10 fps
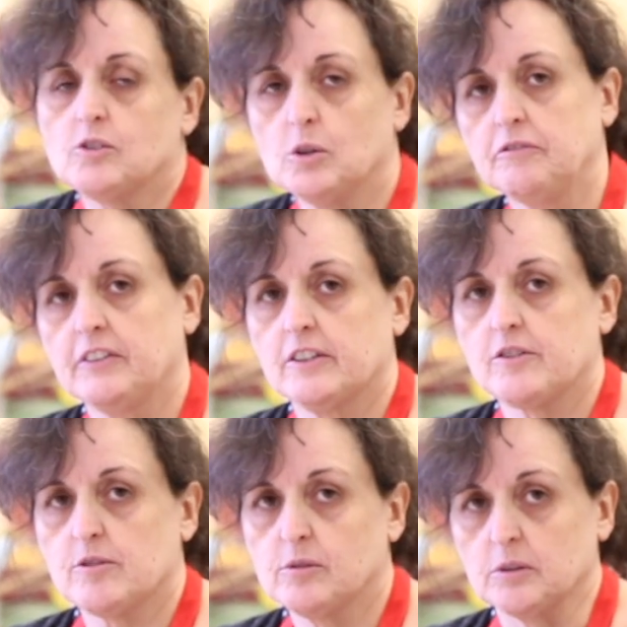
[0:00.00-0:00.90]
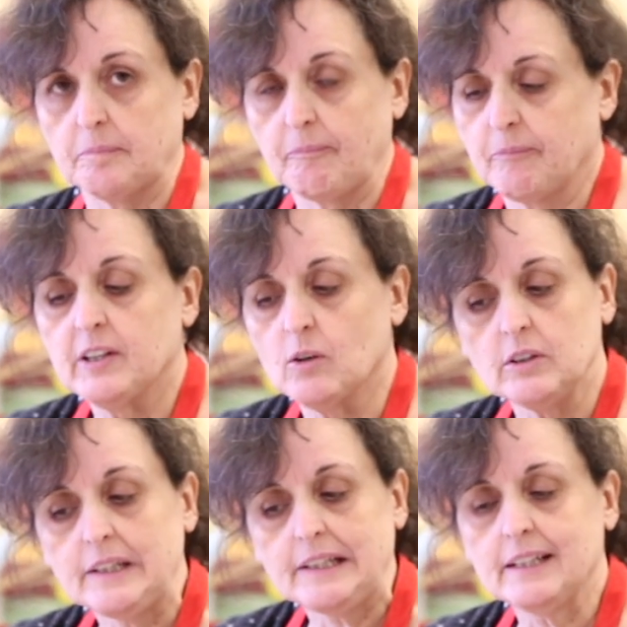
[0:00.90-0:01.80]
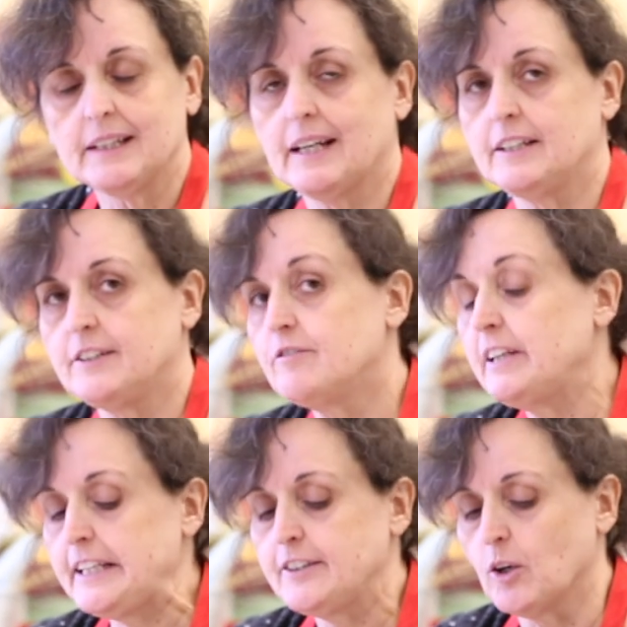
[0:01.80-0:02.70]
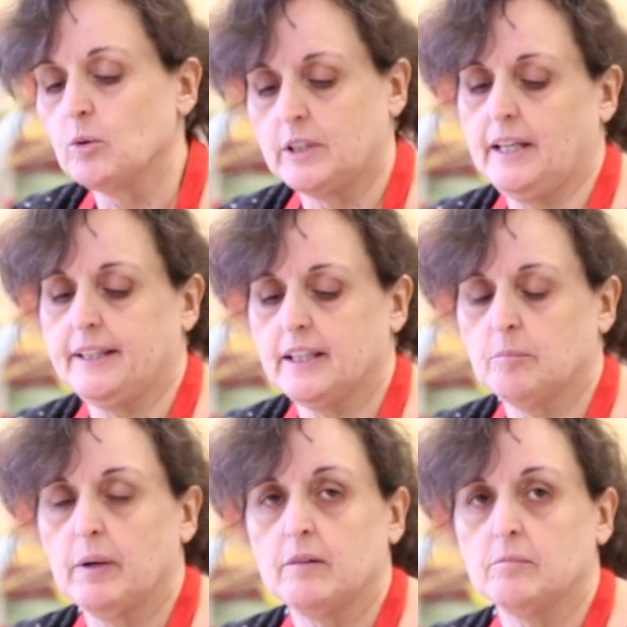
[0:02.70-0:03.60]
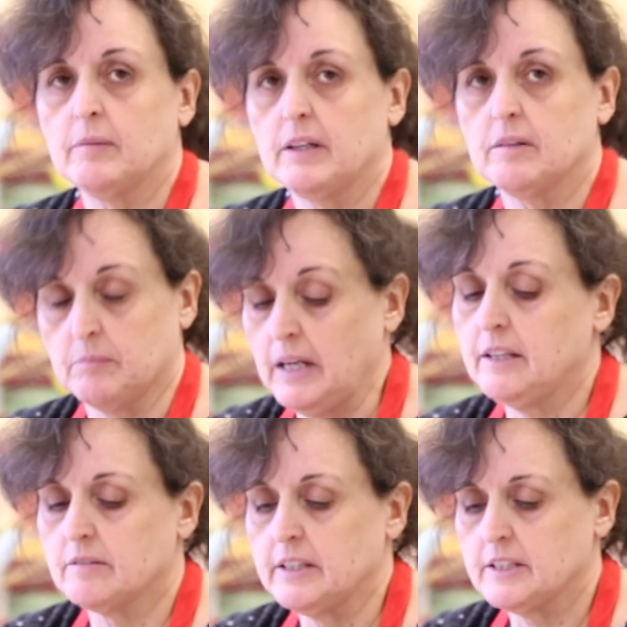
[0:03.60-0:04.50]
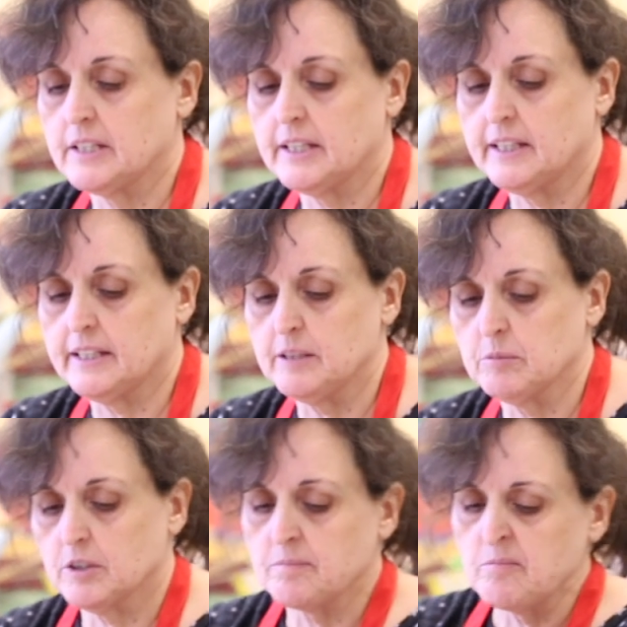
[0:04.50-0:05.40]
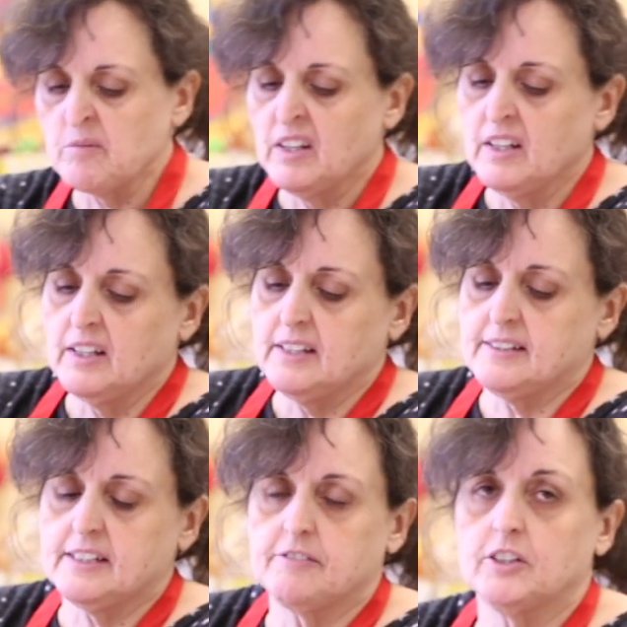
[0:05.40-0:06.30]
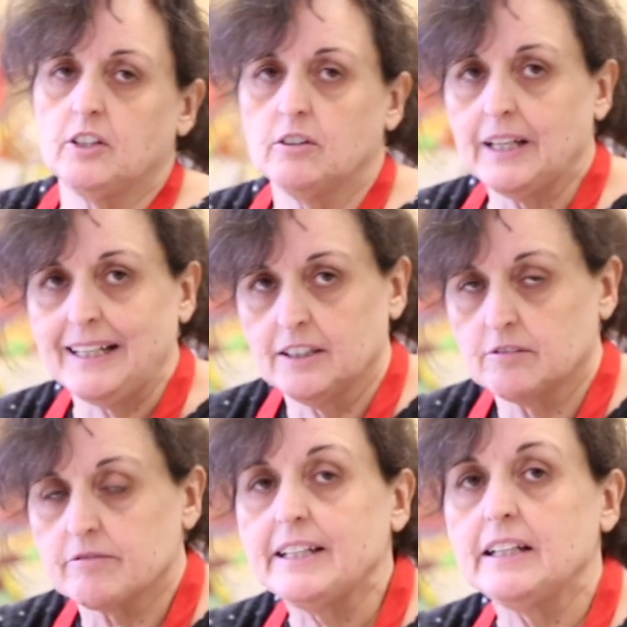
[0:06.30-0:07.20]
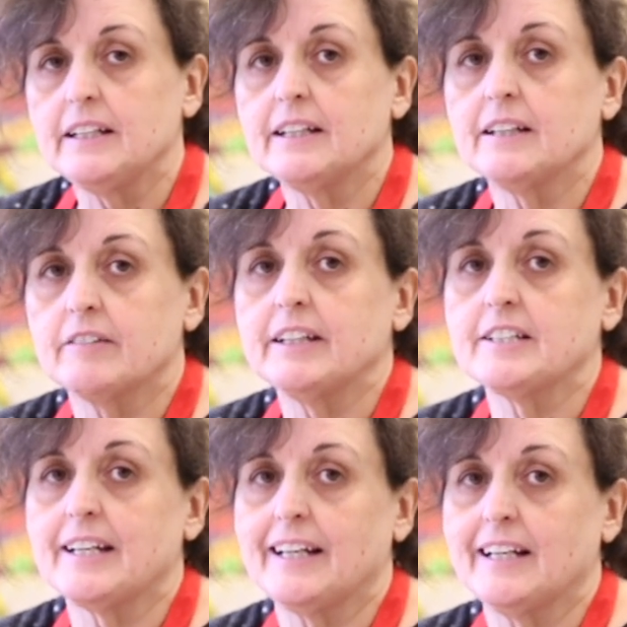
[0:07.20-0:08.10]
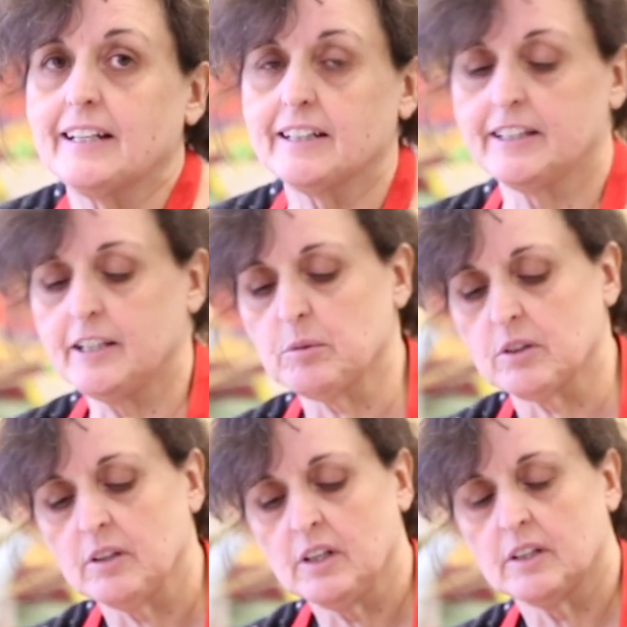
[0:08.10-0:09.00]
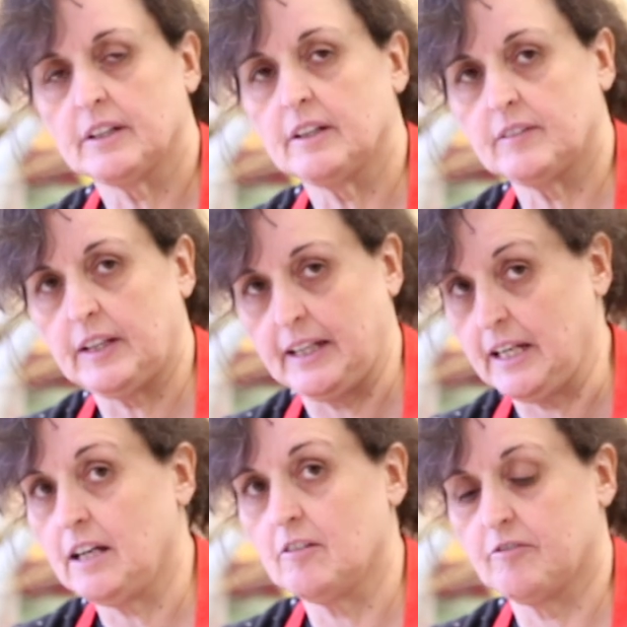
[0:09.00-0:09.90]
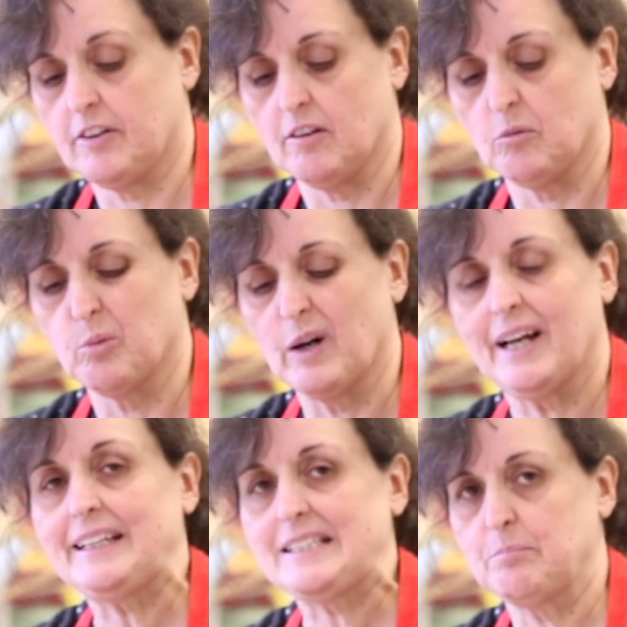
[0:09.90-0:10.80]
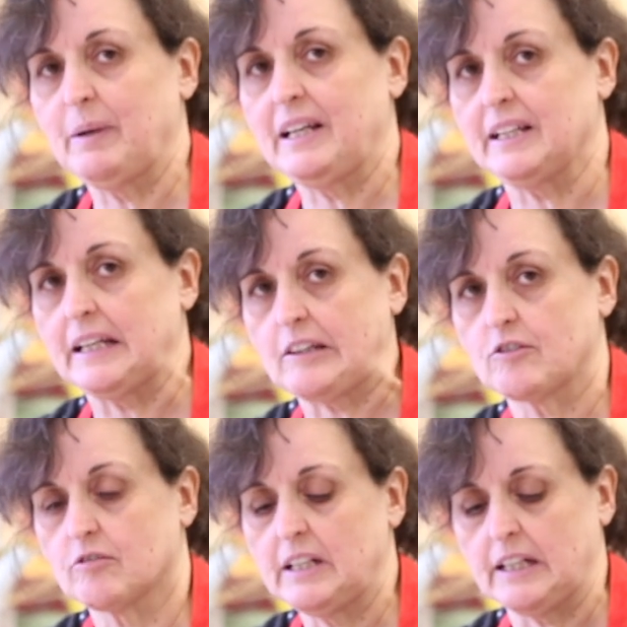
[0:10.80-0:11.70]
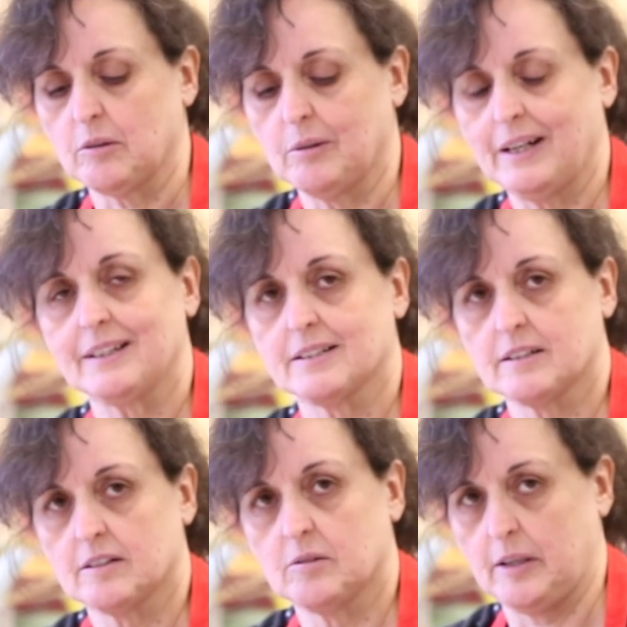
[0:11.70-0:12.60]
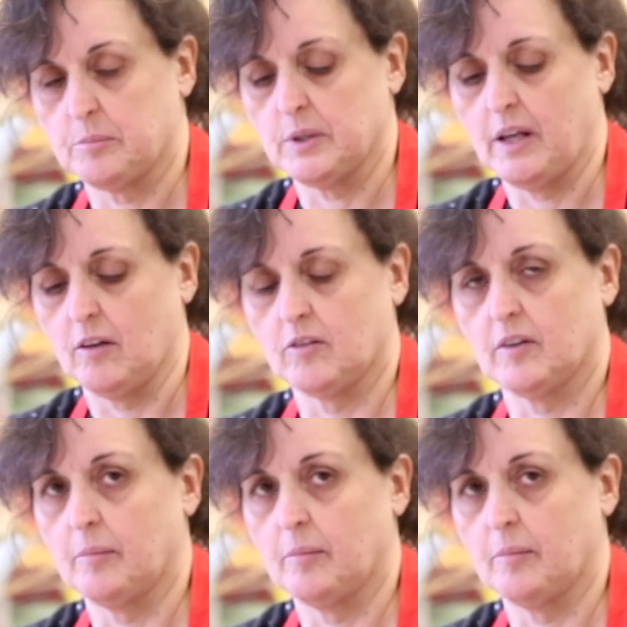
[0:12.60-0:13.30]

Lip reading: So far, so good. The only thing that I really don't like about my ringtail lemur is that if you look at a real ringtail lemur, they have a white belly. It's really quite pronounced.